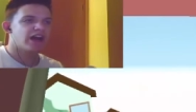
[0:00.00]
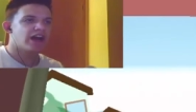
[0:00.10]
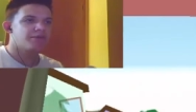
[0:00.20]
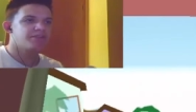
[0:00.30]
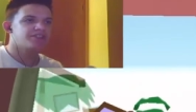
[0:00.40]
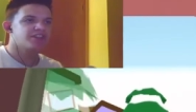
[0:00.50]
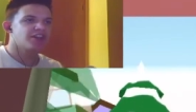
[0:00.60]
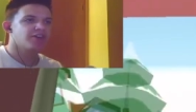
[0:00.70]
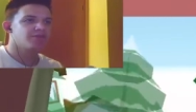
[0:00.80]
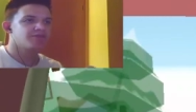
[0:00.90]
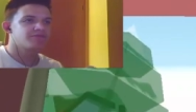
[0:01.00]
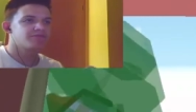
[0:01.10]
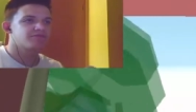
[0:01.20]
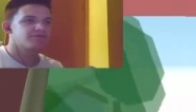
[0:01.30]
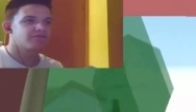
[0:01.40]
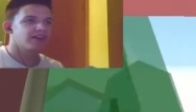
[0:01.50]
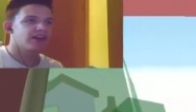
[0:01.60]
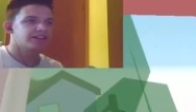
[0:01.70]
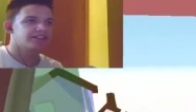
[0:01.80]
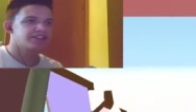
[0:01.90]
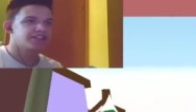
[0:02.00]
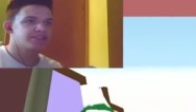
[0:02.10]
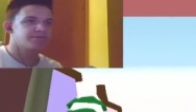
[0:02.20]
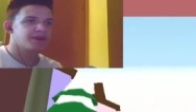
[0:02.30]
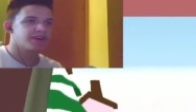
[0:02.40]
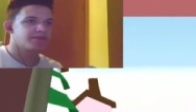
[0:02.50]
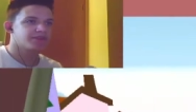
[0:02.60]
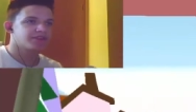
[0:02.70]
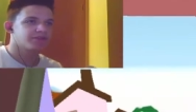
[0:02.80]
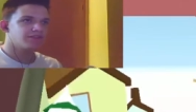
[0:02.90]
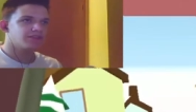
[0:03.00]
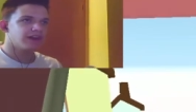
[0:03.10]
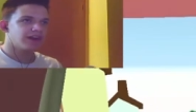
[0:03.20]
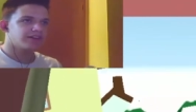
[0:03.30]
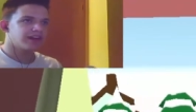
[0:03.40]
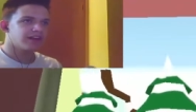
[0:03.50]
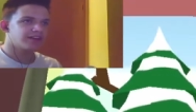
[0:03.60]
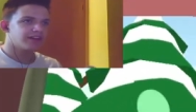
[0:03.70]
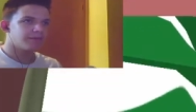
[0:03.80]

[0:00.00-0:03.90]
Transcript: I mean snail. I just said spider. What the? F How the hell did I